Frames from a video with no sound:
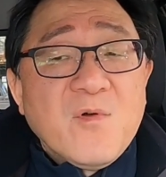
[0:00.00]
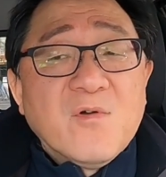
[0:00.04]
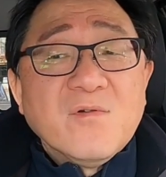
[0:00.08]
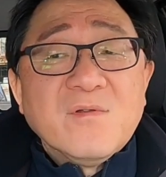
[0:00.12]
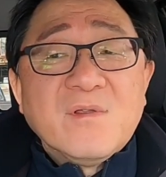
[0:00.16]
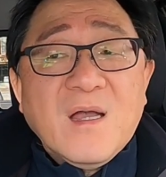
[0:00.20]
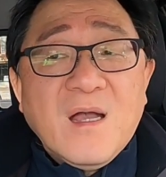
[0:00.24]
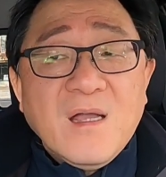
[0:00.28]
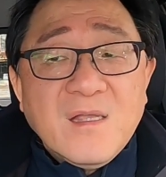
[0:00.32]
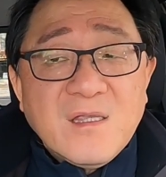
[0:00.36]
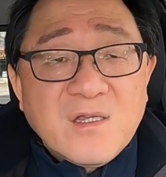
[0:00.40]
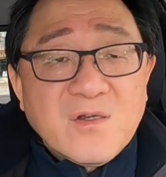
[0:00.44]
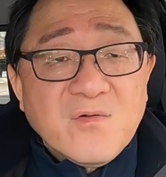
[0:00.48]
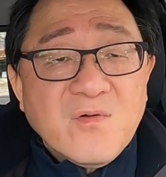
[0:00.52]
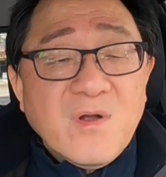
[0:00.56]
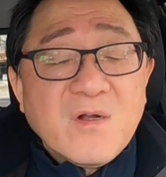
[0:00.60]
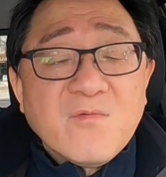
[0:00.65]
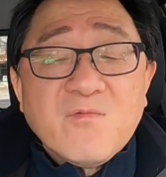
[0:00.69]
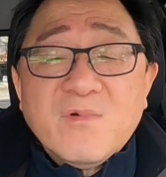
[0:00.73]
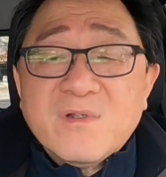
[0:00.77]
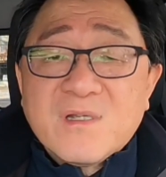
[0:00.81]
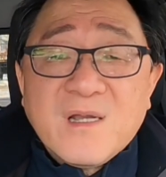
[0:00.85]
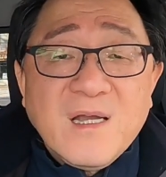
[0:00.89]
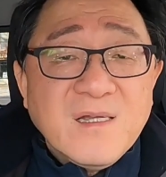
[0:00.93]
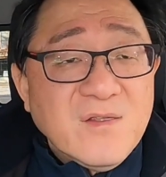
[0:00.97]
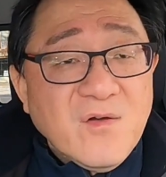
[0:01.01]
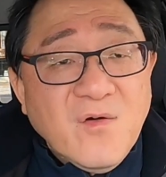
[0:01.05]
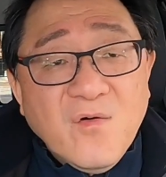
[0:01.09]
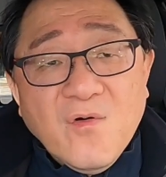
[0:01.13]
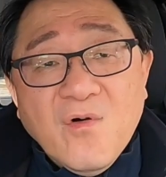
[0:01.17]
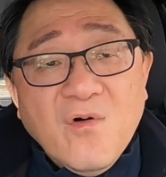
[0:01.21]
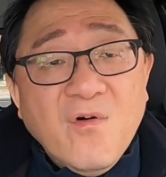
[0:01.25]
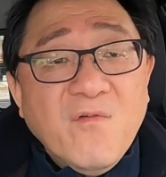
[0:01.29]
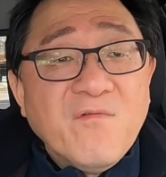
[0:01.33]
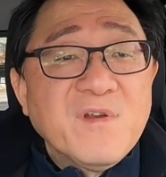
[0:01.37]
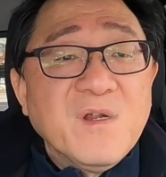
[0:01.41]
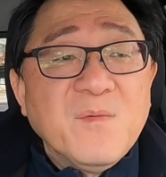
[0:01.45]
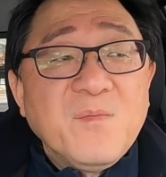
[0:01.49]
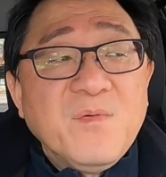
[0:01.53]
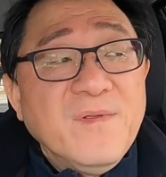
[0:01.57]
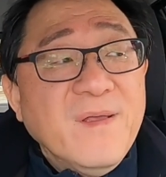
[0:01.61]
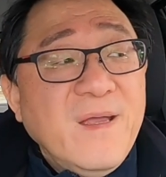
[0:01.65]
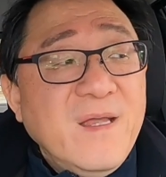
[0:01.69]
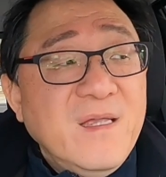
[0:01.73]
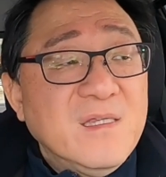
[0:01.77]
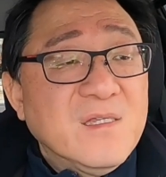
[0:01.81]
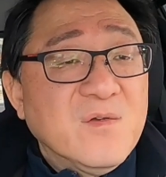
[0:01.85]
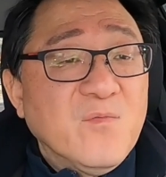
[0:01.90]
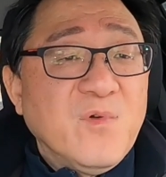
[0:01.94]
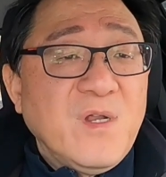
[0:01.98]
But that truck was kind of all over the
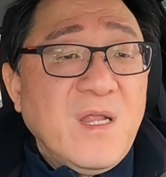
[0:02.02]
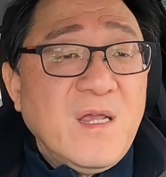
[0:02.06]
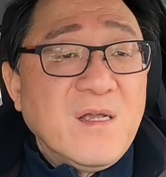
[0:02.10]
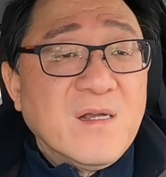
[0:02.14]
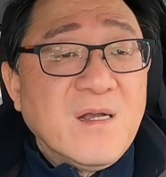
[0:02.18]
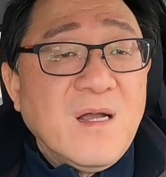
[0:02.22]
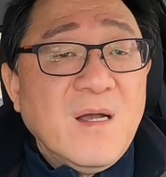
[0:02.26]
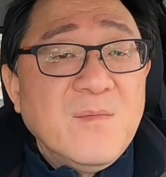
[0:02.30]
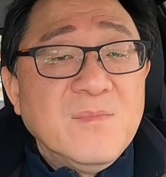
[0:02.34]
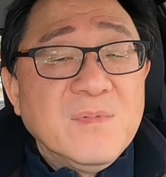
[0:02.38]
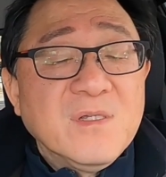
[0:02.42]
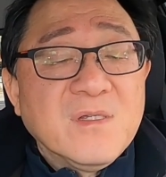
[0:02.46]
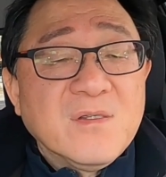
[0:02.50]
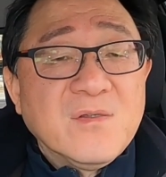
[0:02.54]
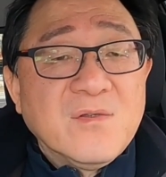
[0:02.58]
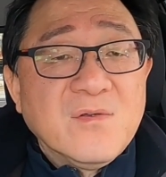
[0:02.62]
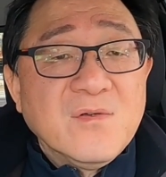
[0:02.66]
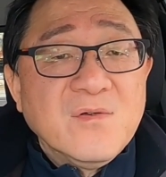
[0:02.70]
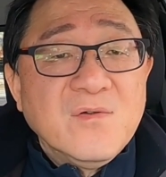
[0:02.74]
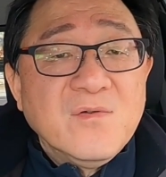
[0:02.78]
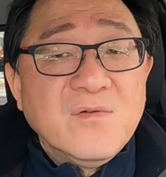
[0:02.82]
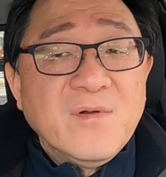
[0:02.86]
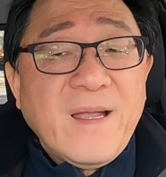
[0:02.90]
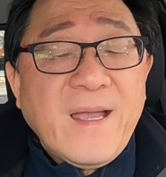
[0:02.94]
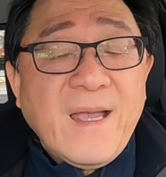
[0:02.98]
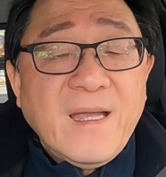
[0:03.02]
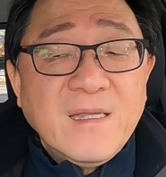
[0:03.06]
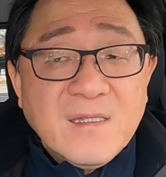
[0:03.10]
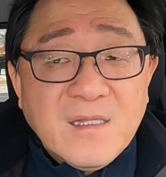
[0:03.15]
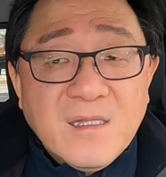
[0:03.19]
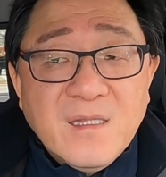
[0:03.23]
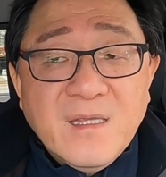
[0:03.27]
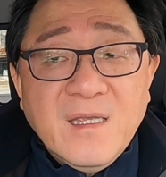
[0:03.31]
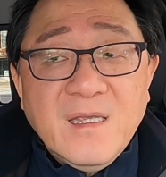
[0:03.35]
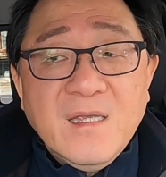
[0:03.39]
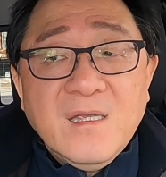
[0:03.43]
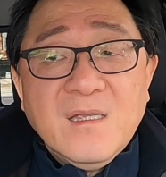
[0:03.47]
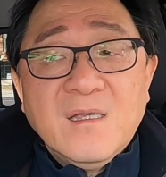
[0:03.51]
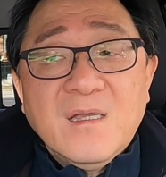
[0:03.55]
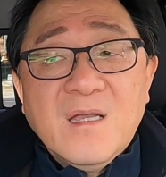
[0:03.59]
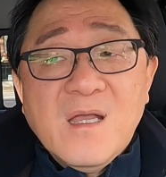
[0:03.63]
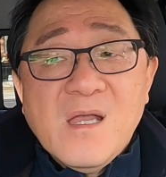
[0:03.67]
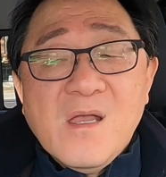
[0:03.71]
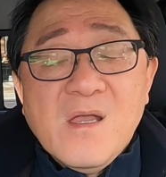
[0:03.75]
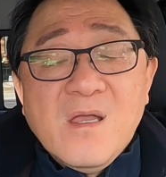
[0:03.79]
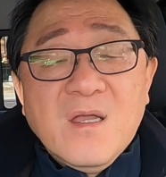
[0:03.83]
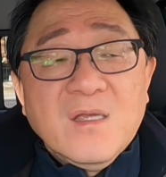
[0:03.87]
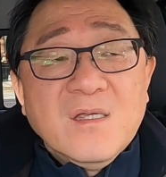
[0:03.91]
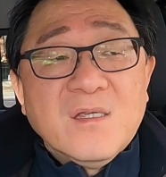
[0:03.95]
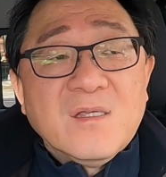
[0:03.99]
place when it comes to handling,
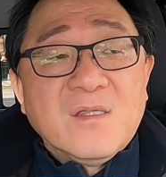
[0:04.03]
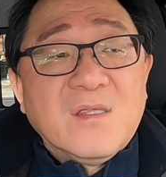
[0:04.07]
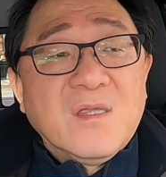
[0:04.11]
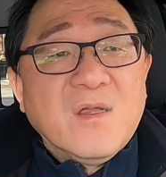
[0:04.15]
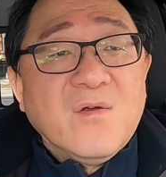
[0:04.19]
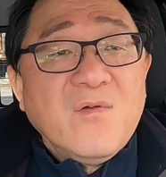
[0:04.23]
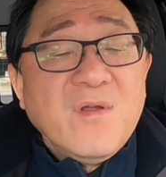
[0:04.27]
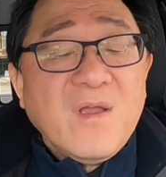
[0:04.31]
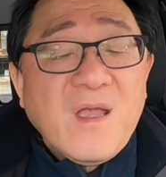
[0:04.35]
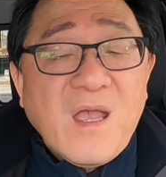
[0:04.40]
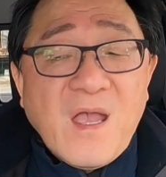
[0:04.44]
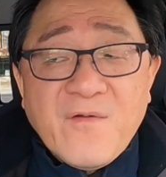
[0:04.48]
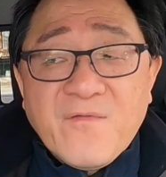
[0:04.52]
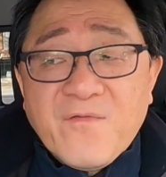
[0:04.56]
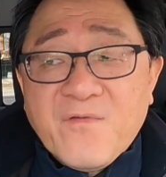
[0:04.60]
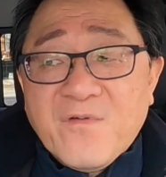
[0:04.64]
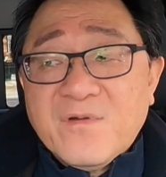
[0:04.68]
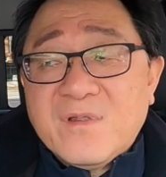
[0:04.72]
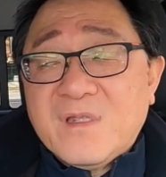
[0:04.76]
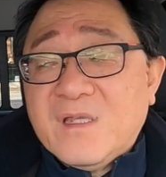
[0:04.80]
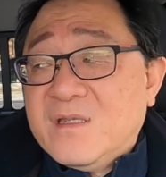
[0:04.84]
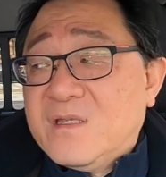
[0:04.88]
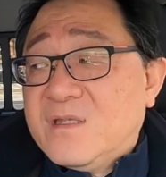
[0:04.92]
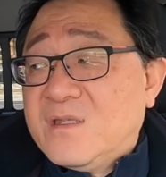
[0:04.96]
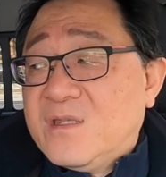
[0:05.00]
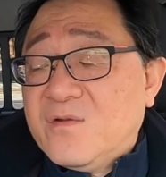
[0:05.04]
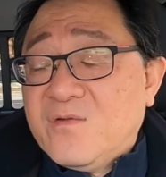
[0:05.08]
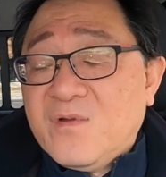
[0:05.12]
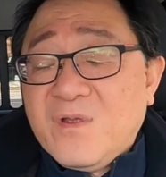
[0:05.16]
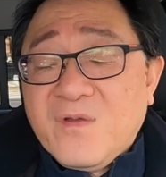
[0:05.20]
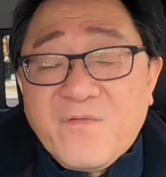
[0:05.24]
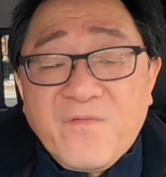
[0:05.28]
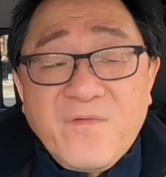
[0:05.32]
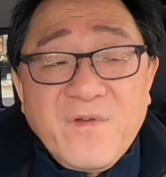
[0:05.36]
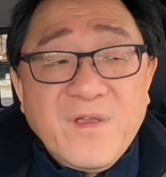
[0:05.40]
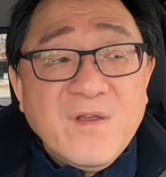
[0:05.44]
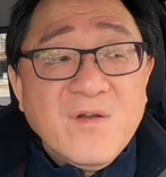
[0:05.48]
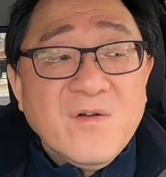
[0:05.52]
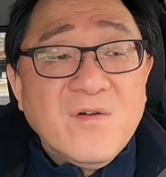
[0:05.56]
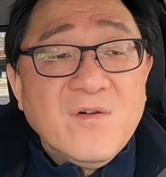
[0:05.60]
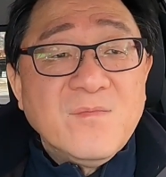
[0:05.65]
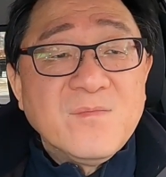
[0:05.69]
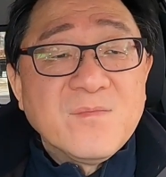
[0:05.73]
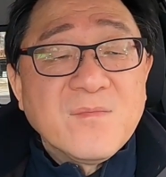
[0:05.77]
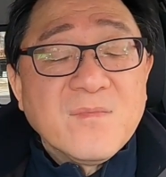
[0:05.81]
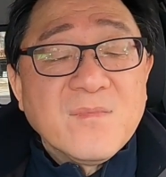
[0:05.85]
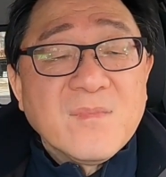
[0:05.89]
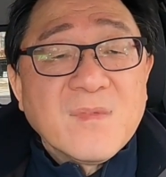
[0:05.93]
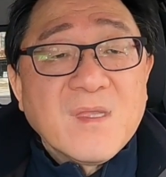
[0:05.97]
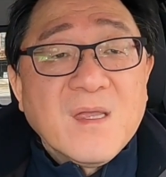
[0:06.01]
steering effort, and steering
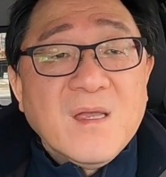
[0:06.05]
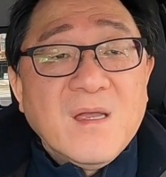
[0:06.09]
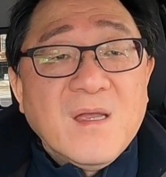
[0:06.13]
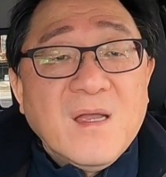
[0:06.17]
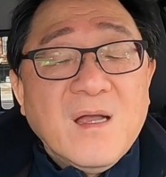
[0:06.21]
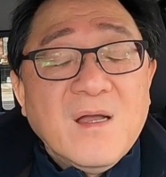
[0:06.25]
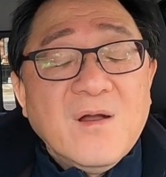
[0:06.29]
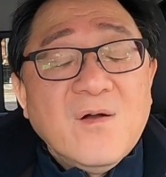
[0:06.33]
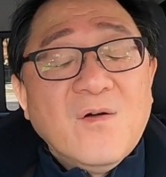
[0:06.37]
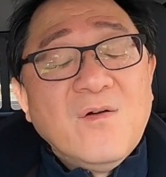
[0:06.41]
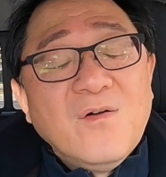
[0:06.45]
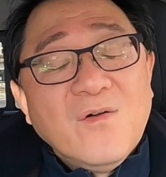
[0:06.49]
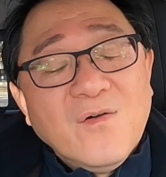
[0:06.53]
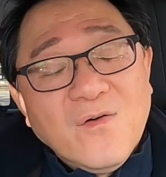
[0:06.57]
feel. Uh,